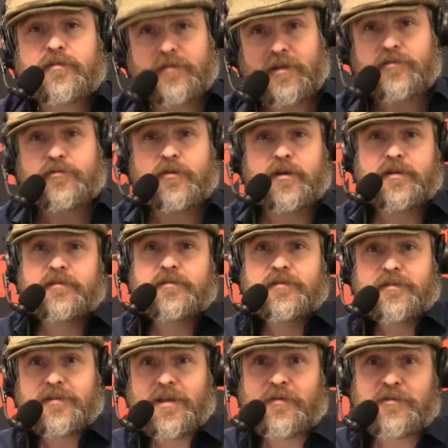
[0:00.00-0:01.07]
That's right,
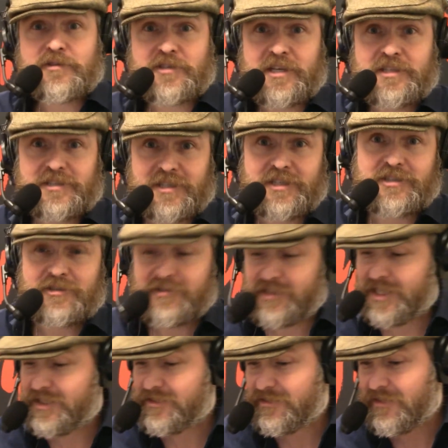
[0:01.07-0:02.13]
ever-changing. It sure
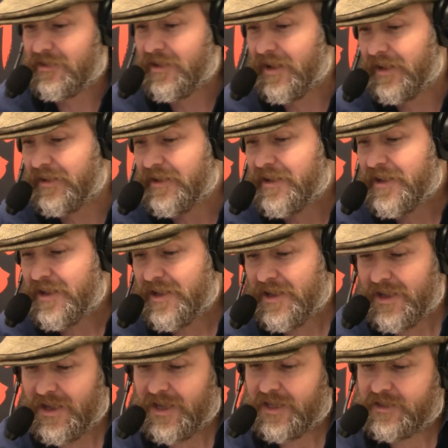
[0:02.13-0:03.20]
changes a lot.
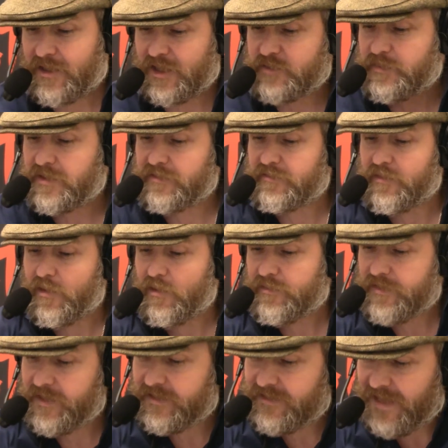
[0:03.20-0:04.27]
Todd has been involved
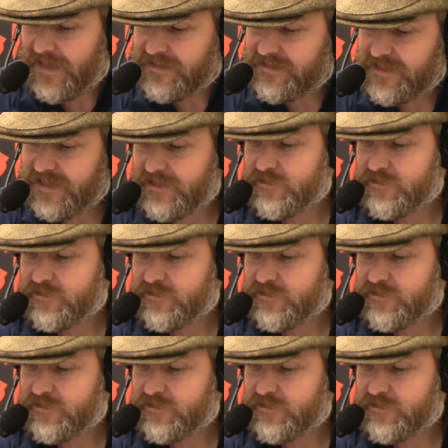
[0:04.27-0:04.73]
in the testing and